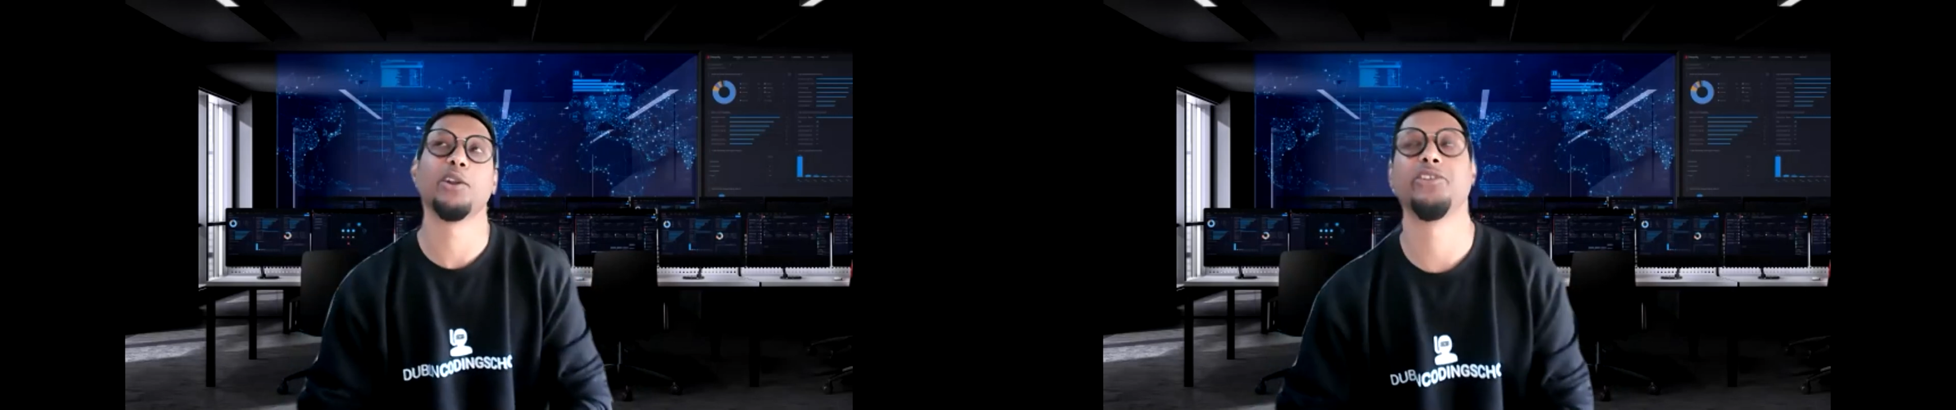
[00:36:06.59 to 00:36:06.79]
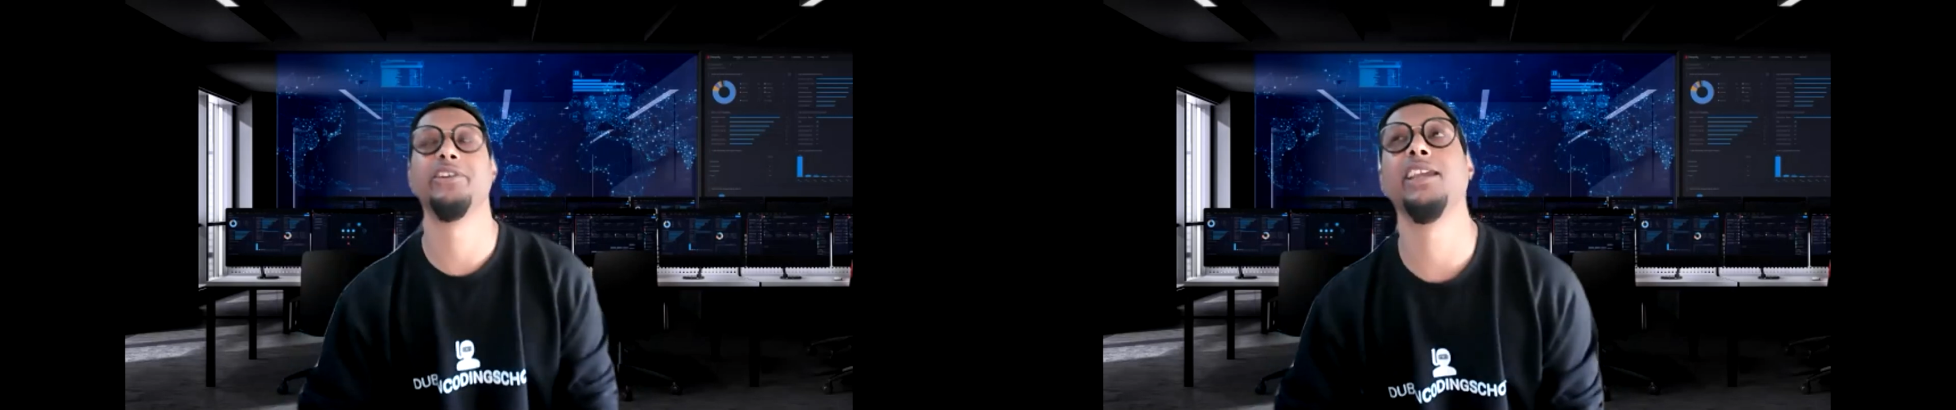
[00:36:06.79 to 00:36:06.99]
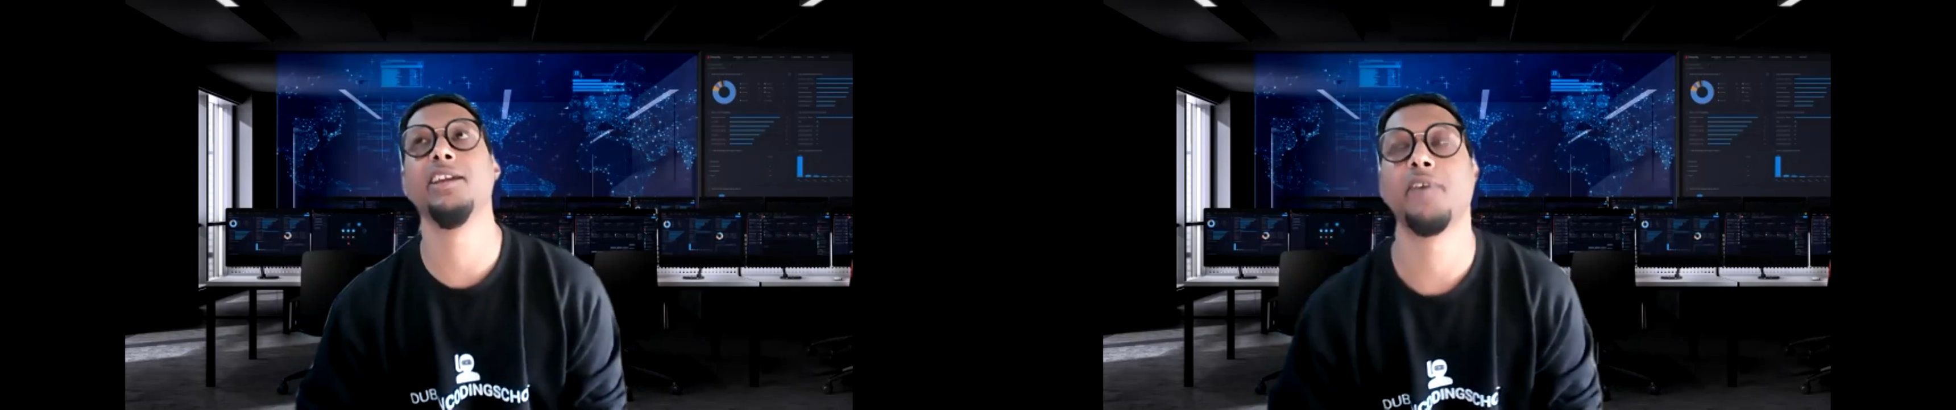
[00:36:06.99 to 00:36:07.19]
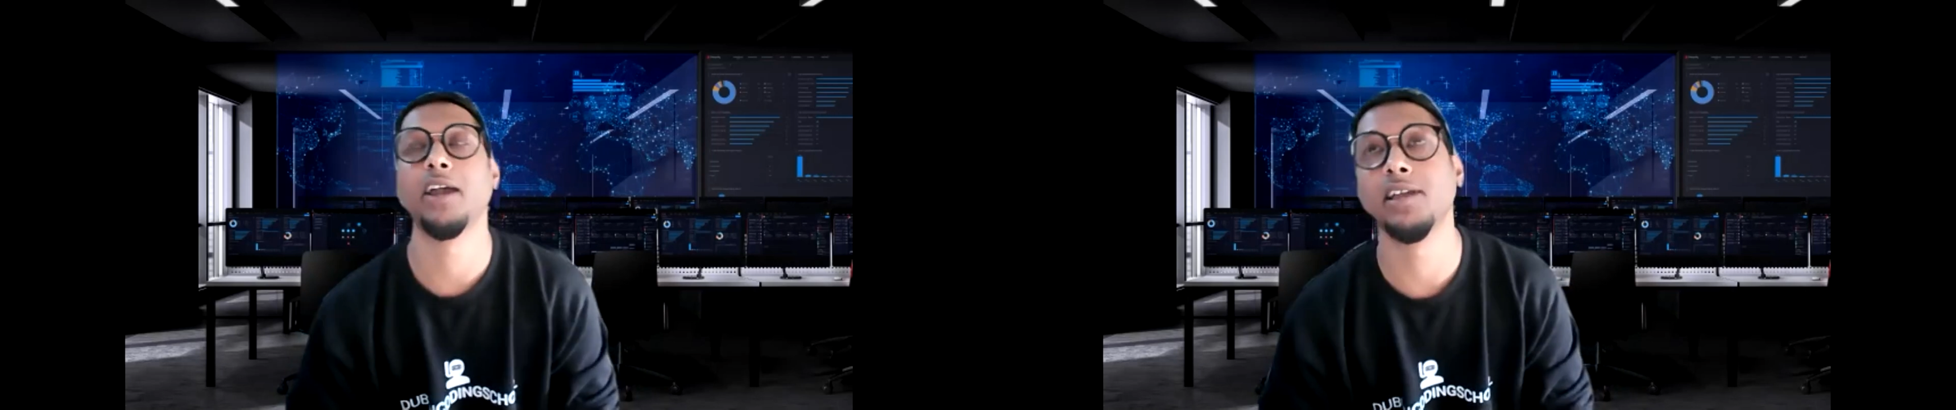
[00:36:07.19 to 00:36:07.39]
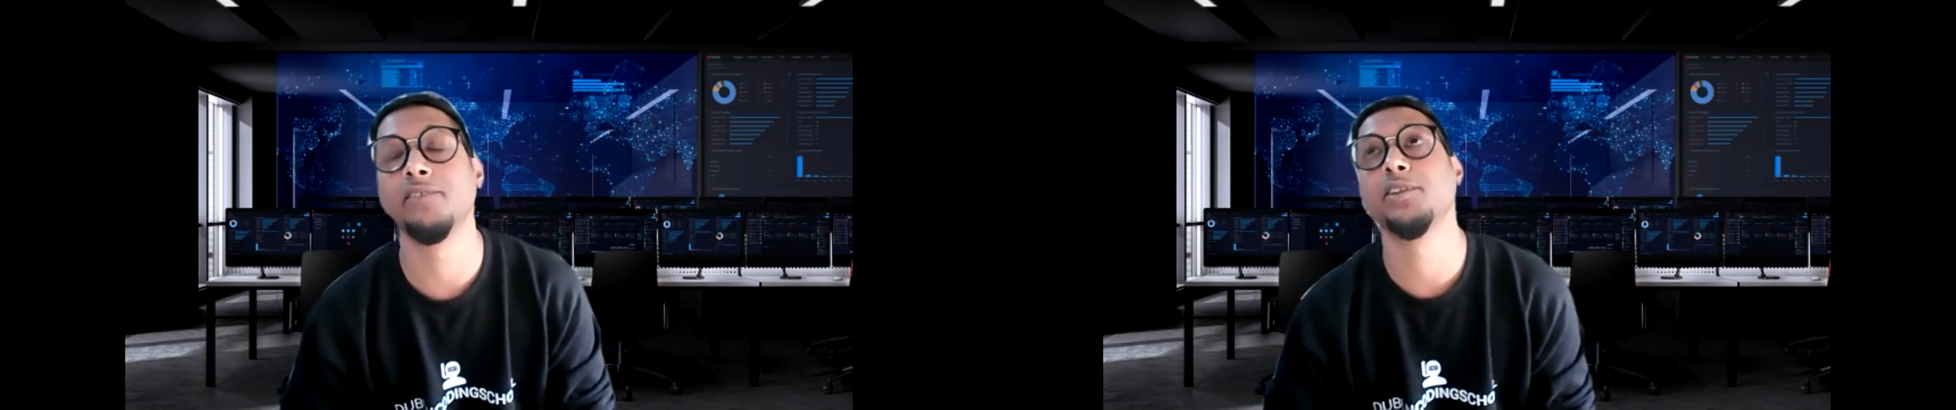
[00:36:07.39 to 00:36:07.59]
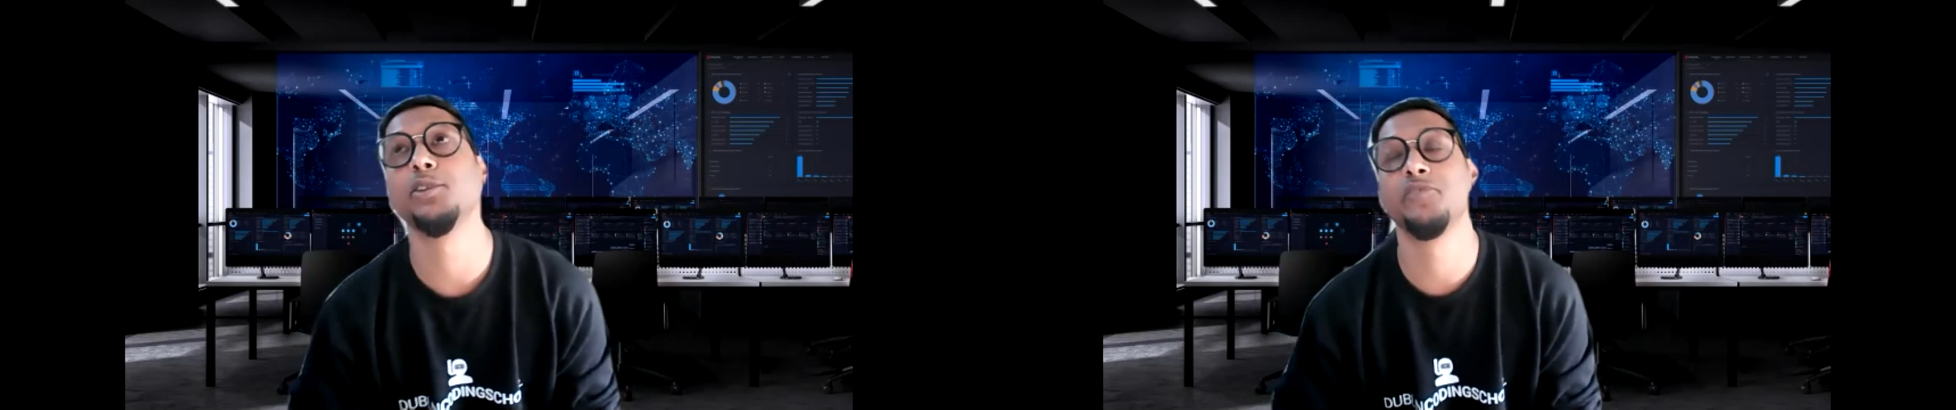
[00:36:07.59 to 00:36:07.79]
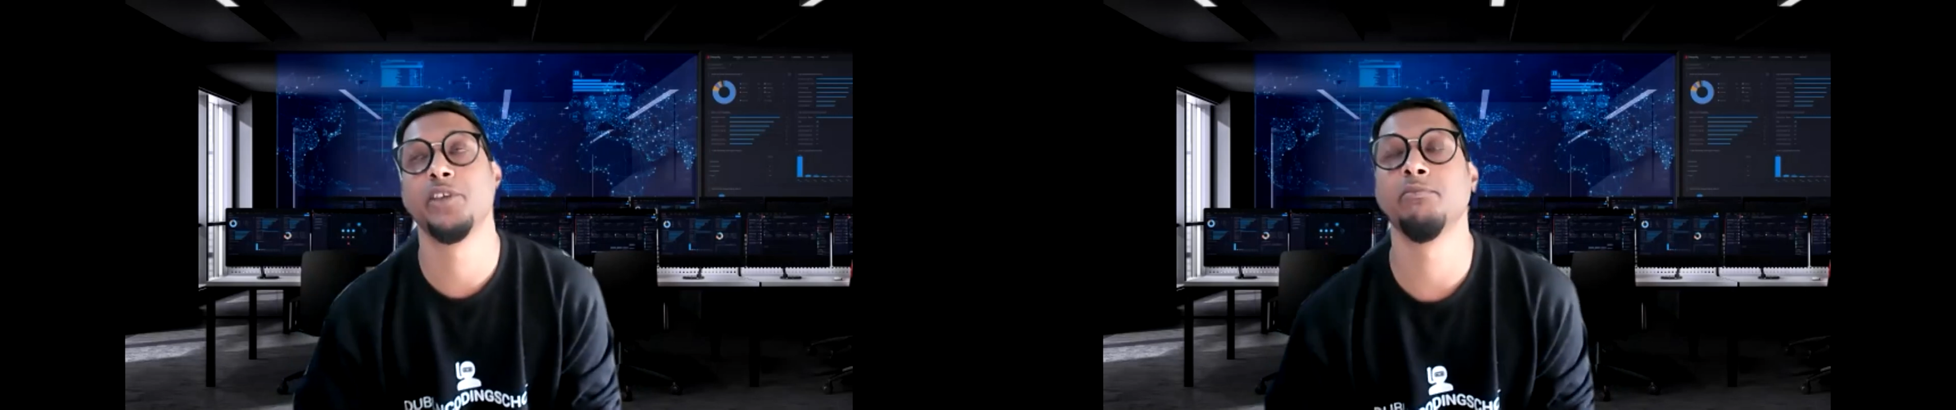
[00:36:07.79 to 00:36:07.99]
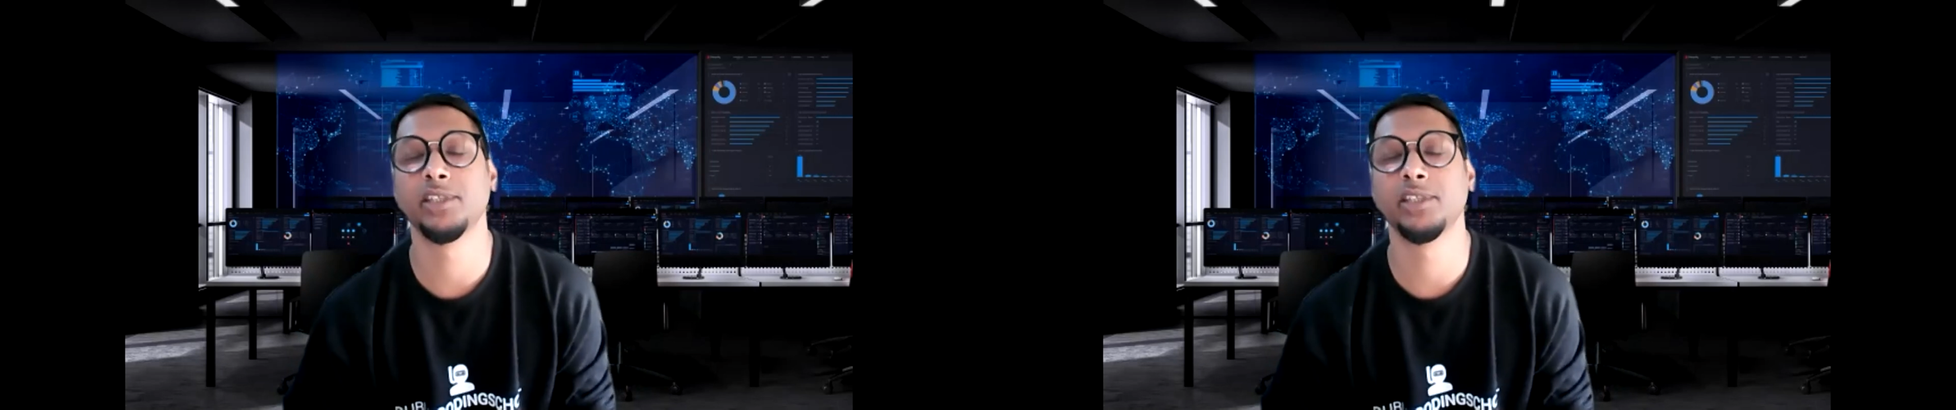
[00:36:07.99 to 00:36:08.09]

if I'm just